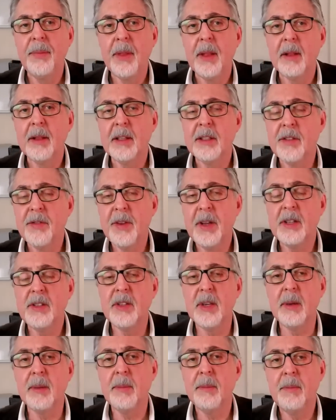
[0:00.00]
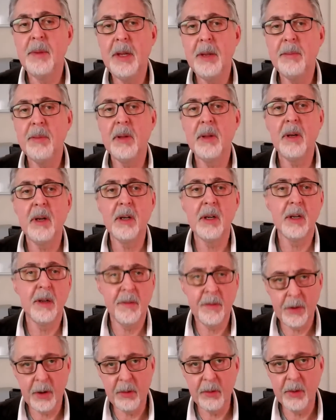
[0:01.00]
Let's face it, people are going to
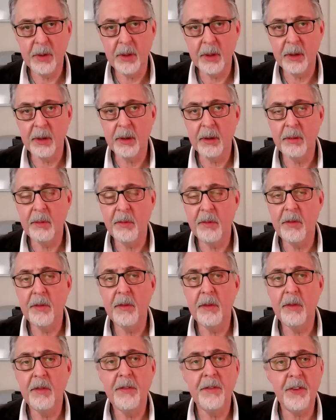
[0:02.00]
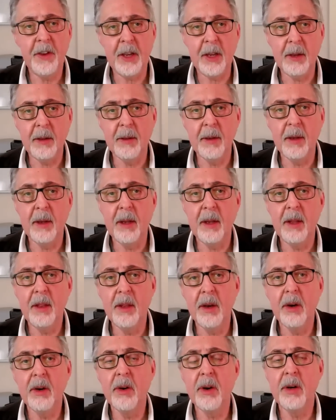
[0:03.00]
vote with their feet.
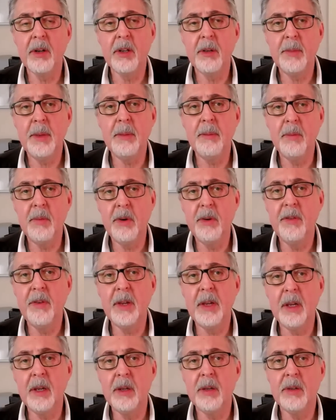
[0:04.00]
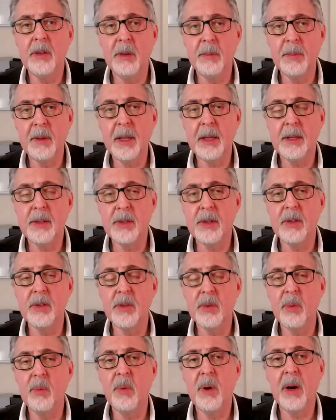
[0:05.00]
They're going to be moving to
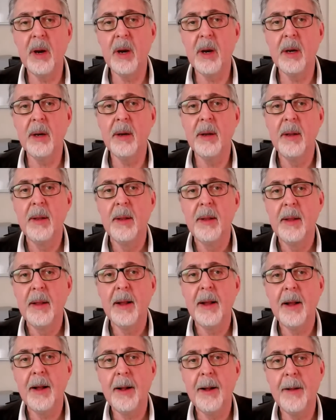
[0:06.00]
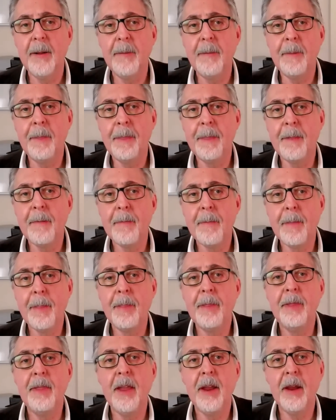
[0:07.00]
places where
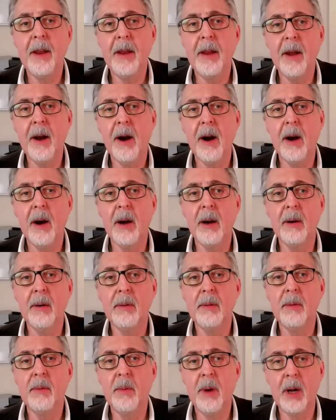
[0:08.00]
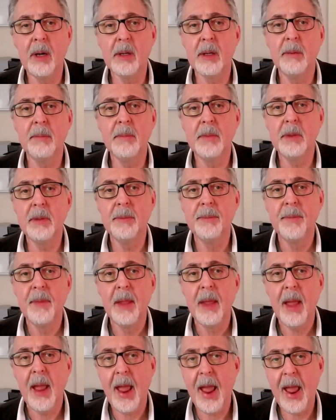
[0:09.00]
they are welcomed,
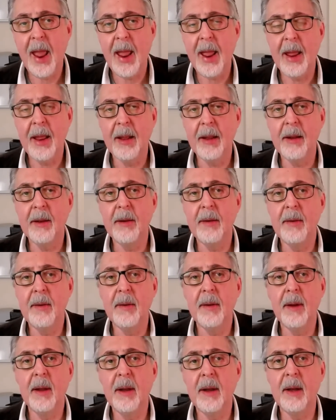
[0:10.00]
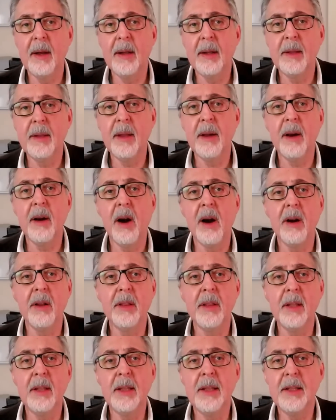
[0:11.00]
and
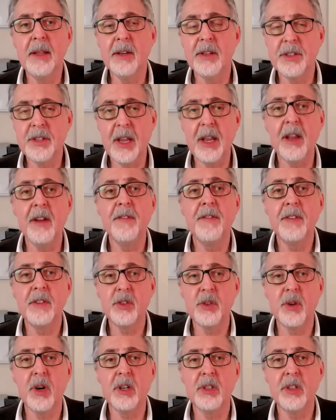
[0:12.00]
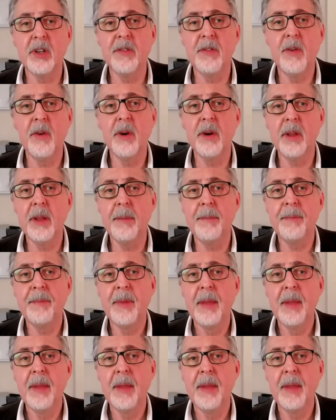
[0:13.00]
there's the infrastructure for them.